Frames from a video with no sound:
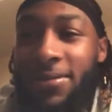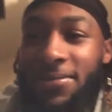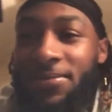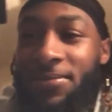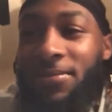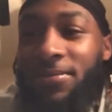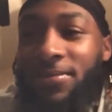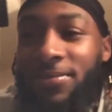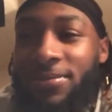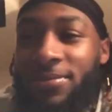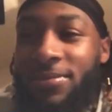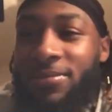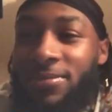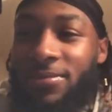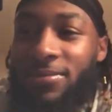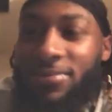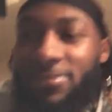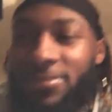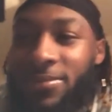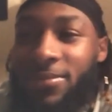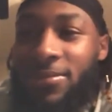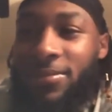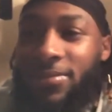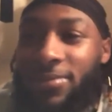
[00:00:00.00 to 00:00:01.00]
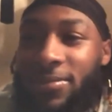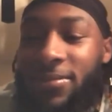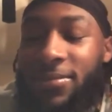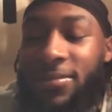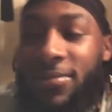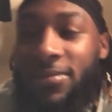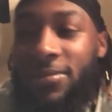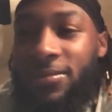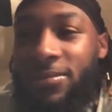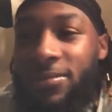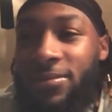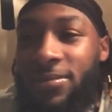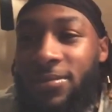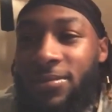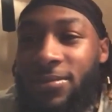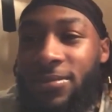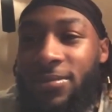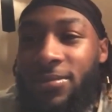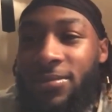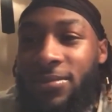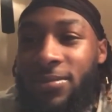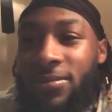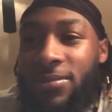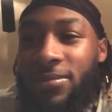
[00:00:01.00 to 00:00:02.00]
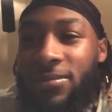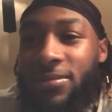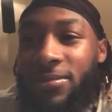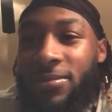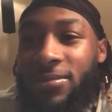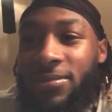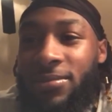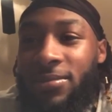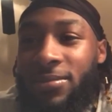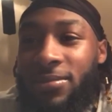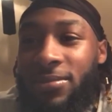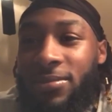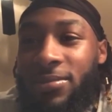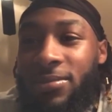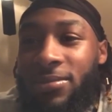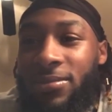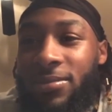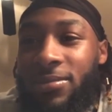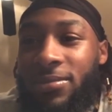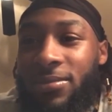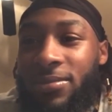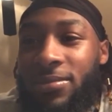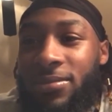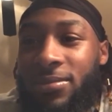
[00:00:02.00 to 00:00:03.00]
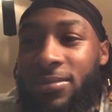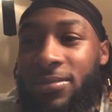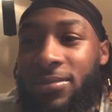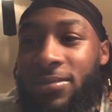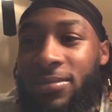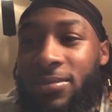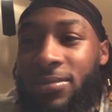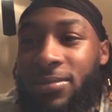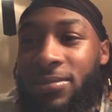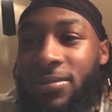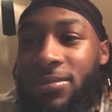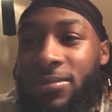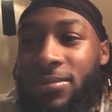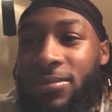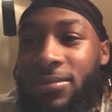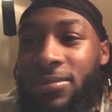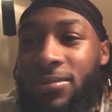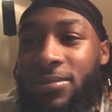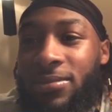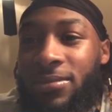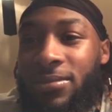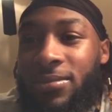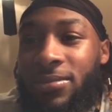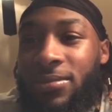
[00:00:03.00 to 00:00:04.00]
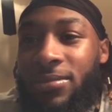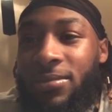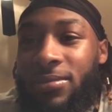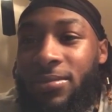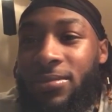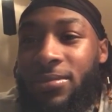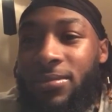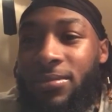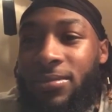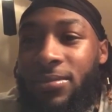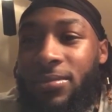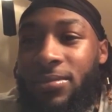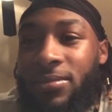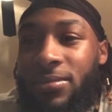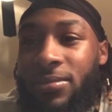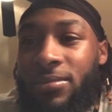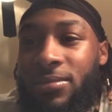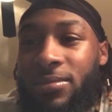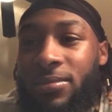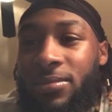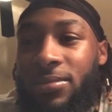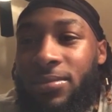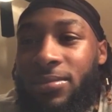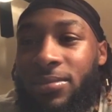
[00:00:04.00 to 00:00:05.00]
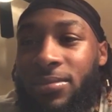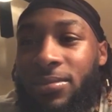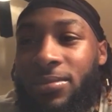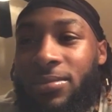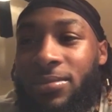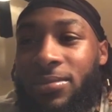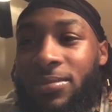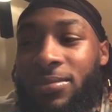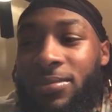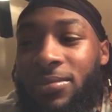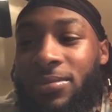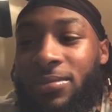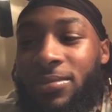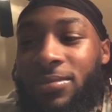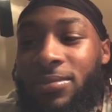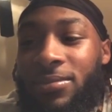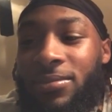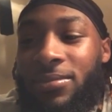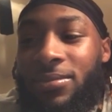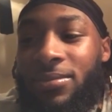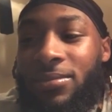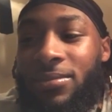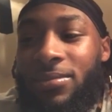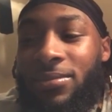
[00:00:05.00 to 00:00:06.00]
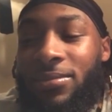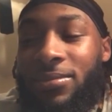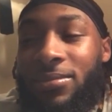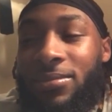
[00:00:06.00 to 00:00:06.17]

(not speaking)